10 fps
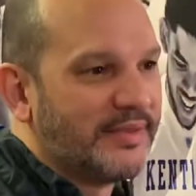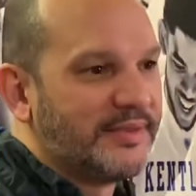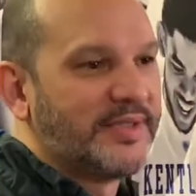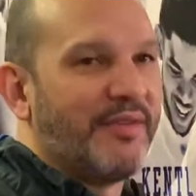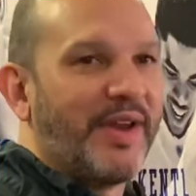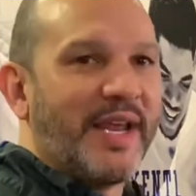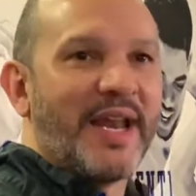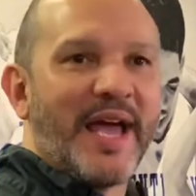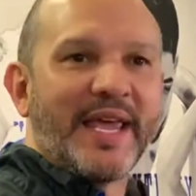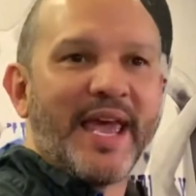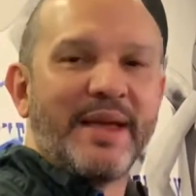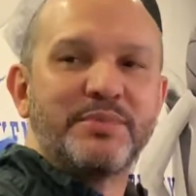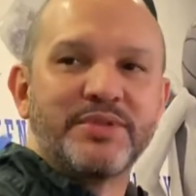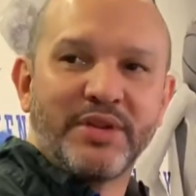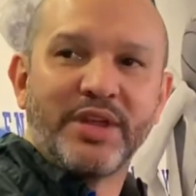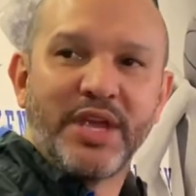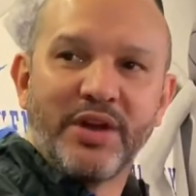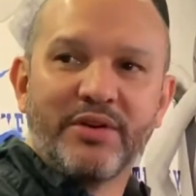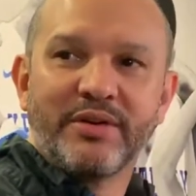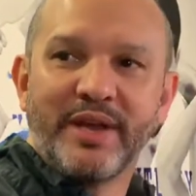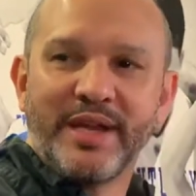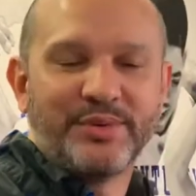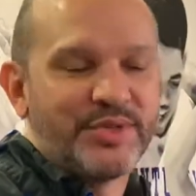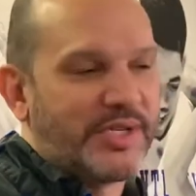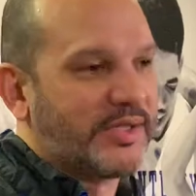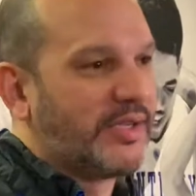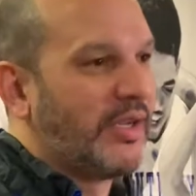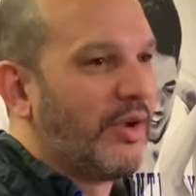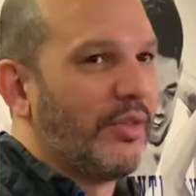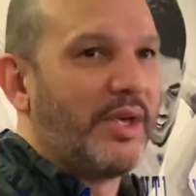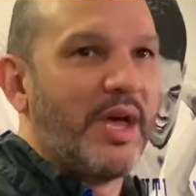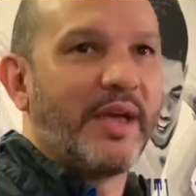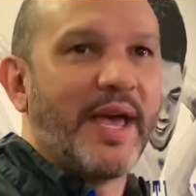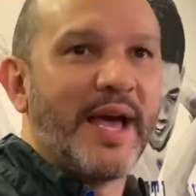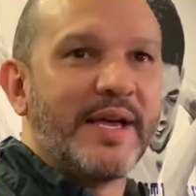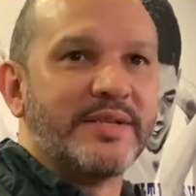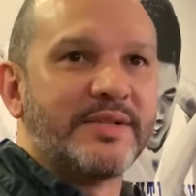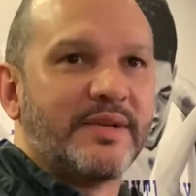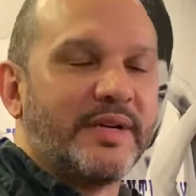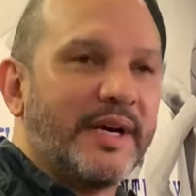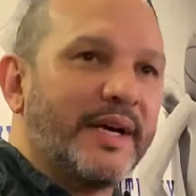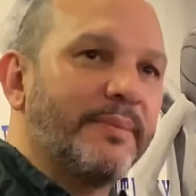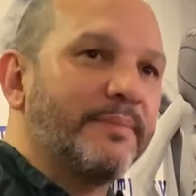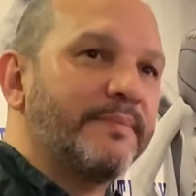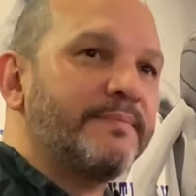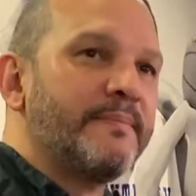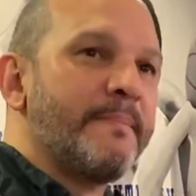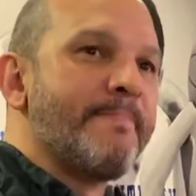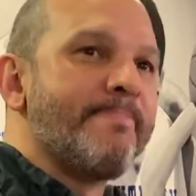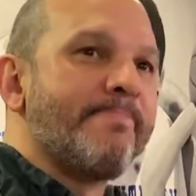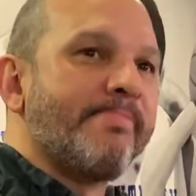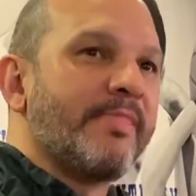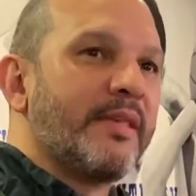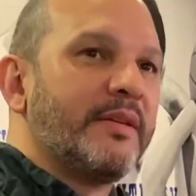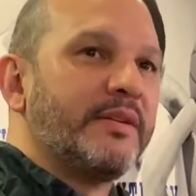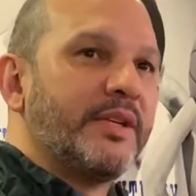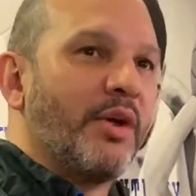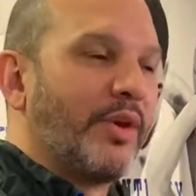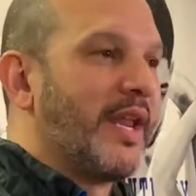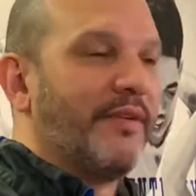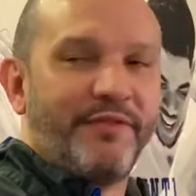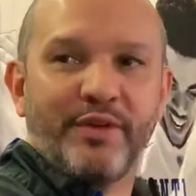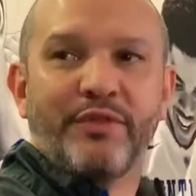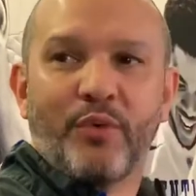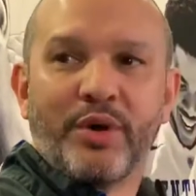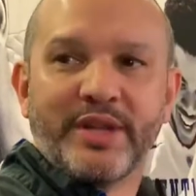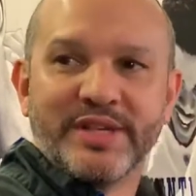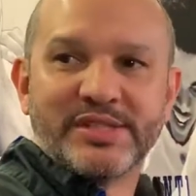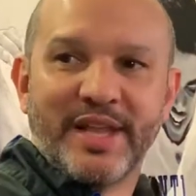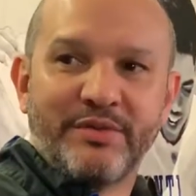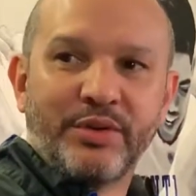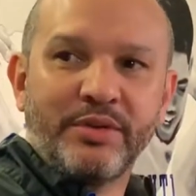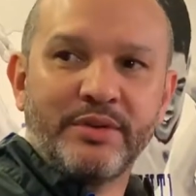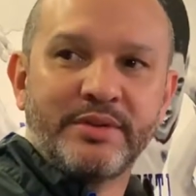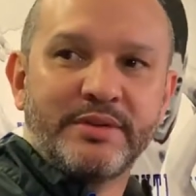7, 8, 9 games of the year. And it was just, you know, the young guys, you know, getting a feel for it at this level.